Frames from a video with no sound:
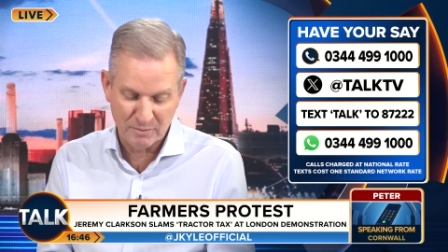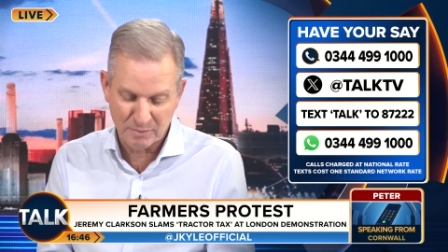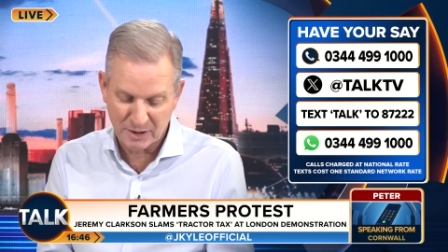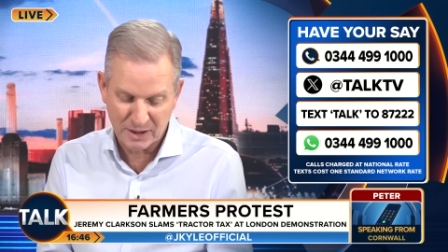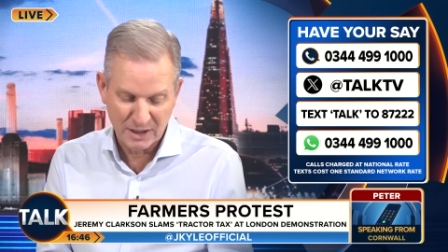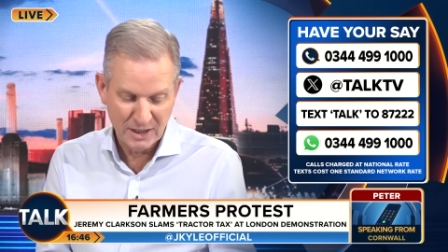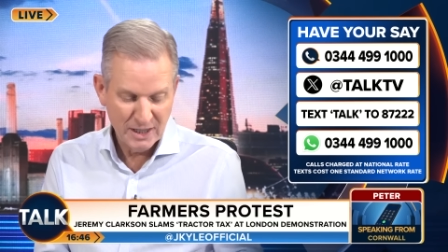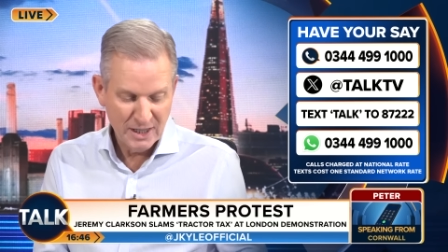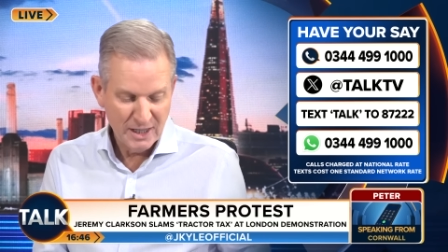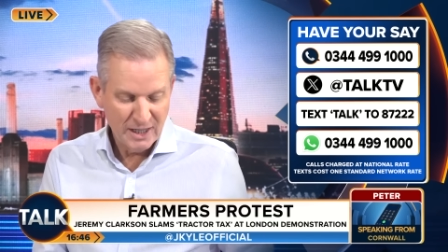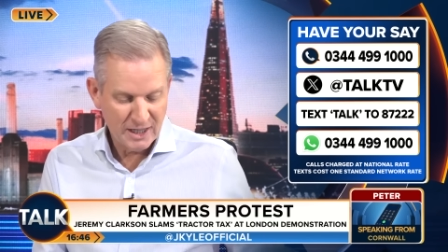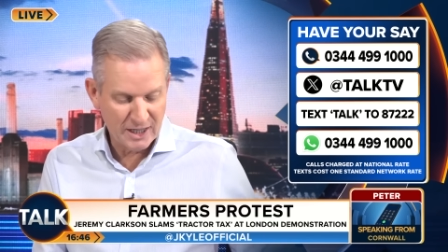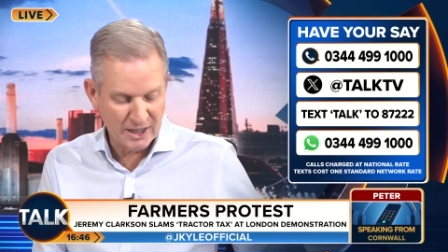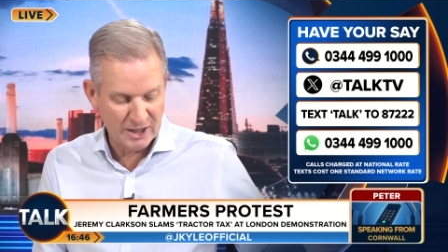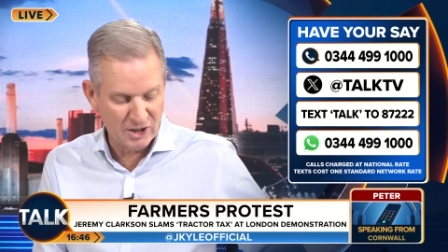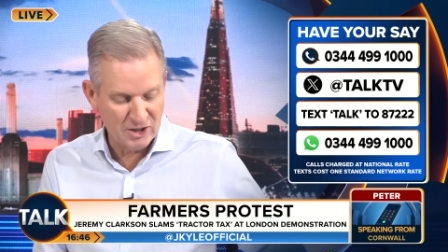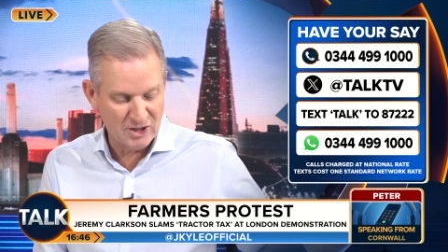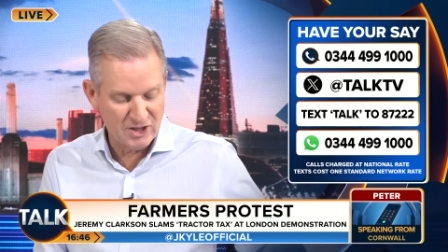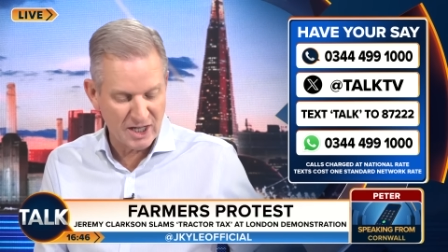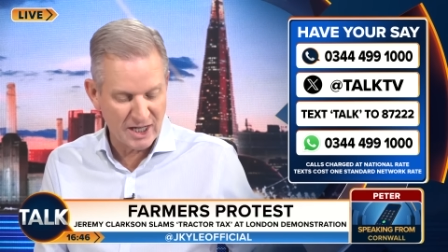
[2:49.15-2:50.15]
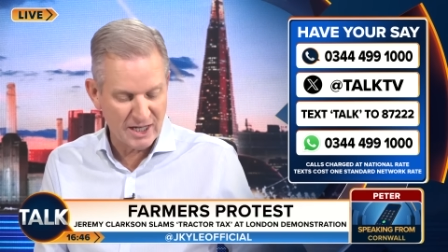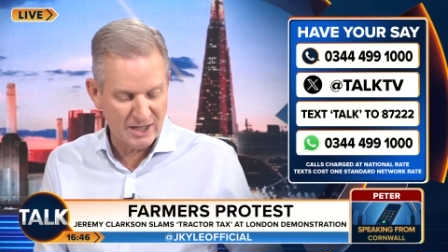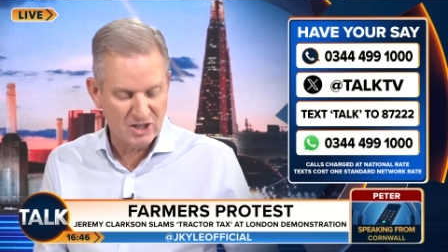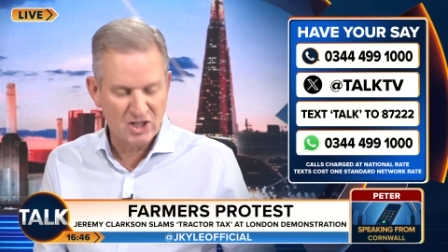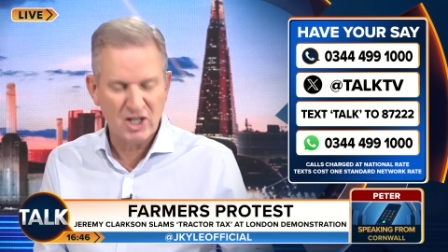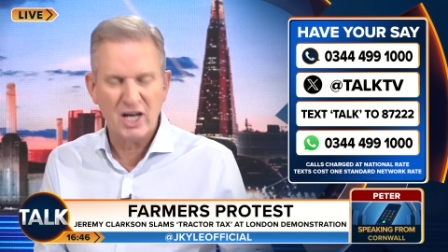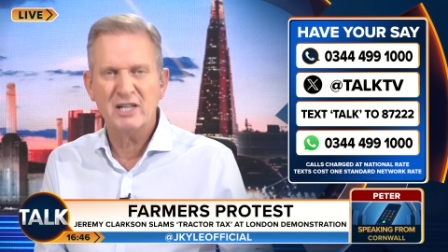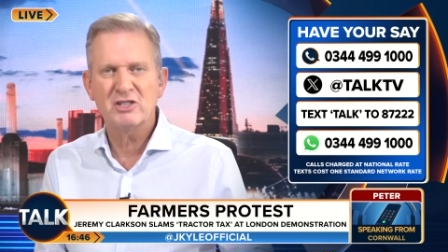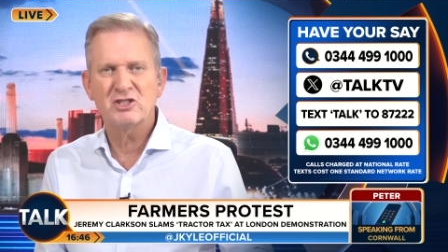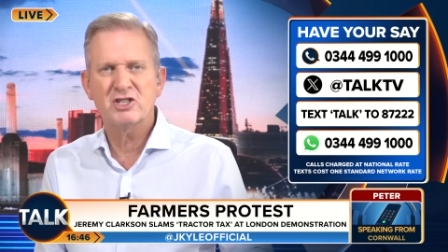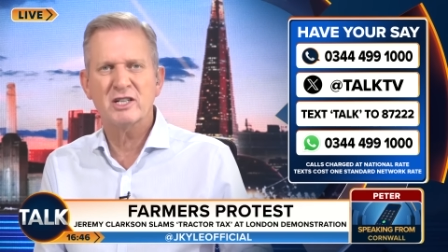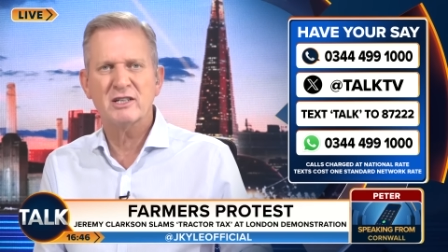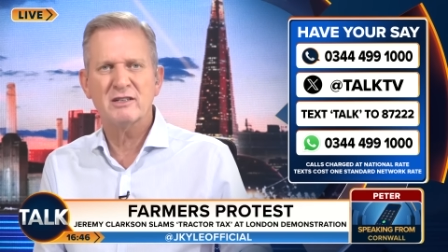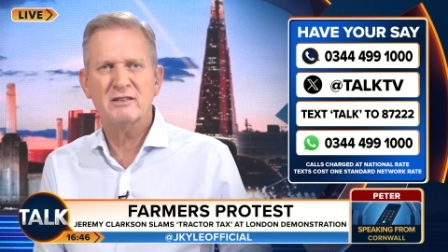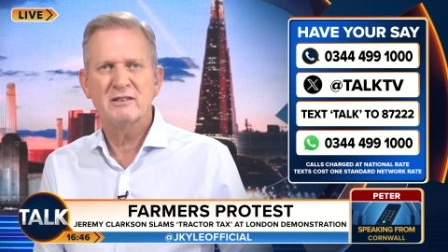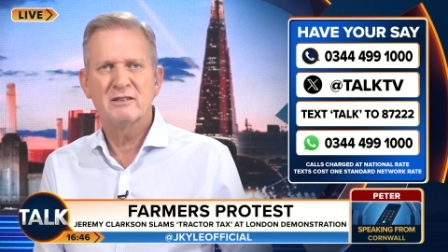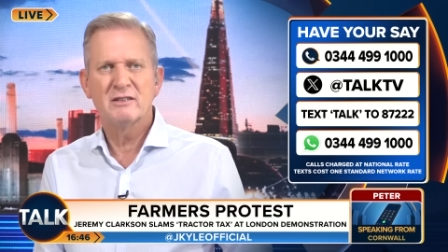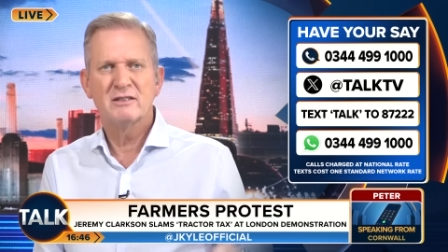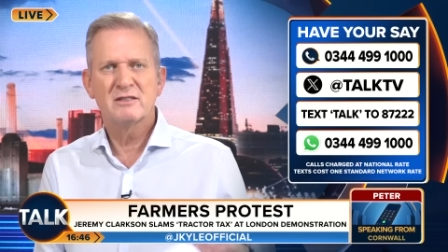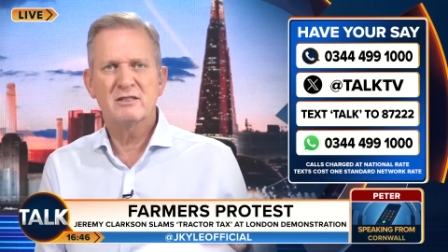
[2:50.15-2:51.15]
But can you see it changing?
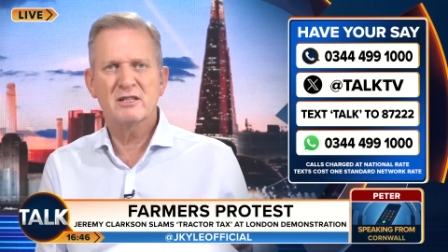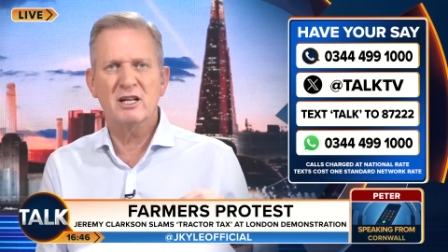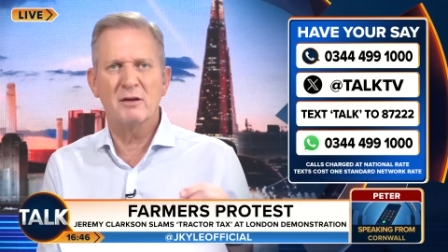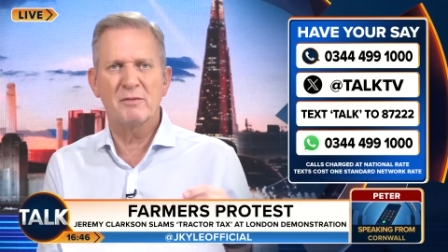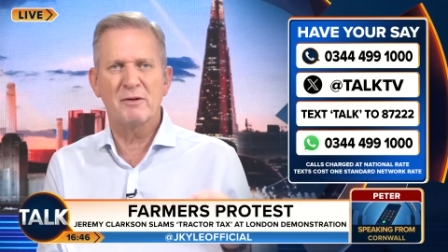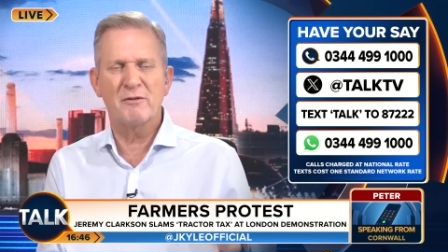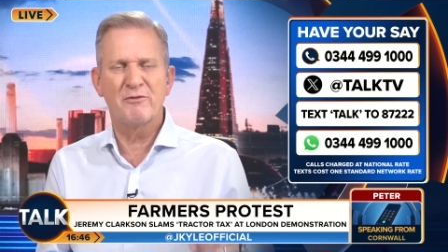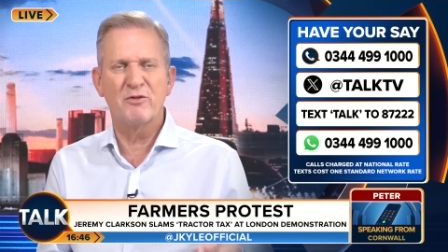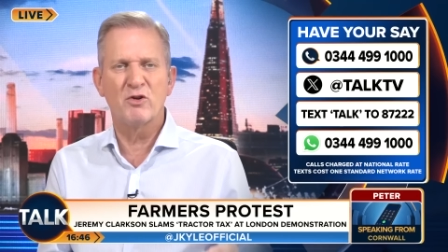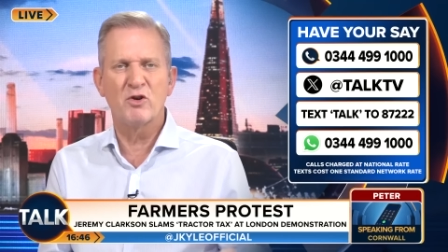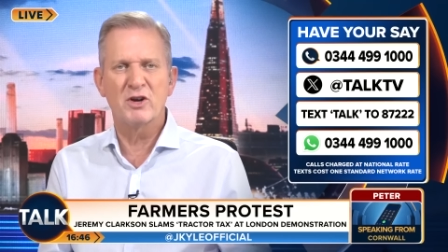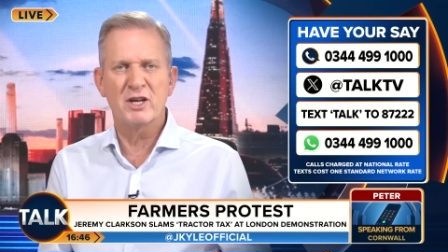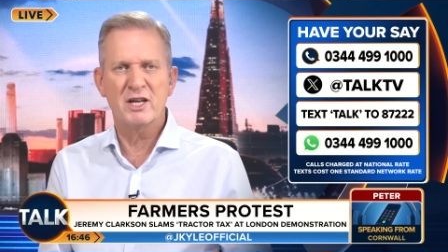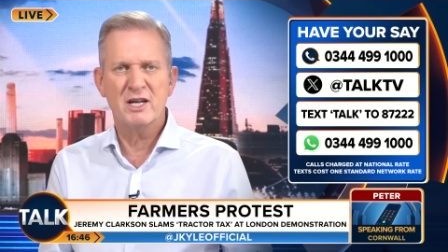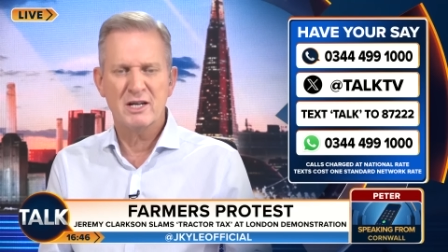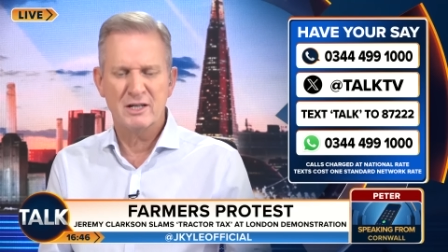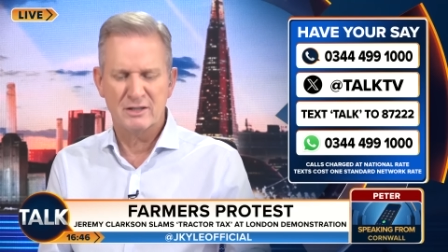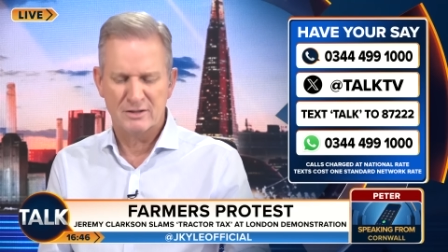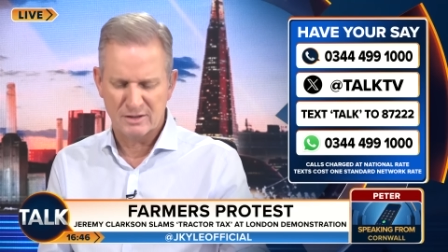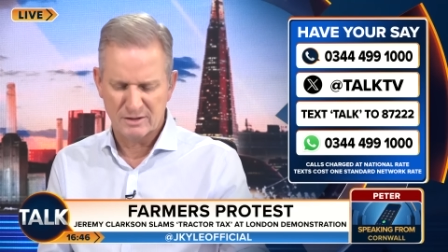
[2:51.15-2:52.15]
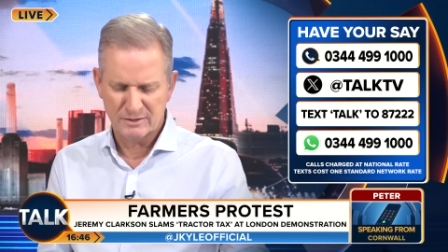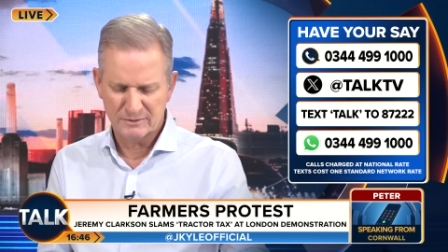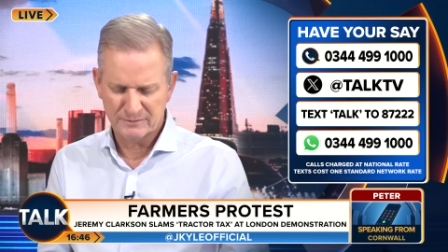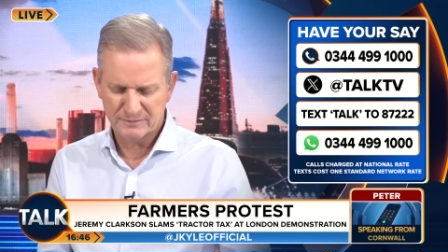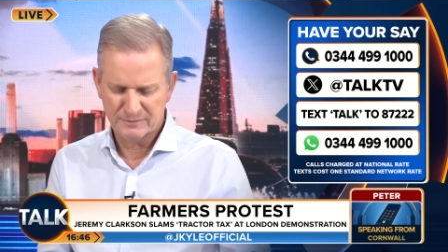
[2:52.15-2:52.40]
It's going to be four years.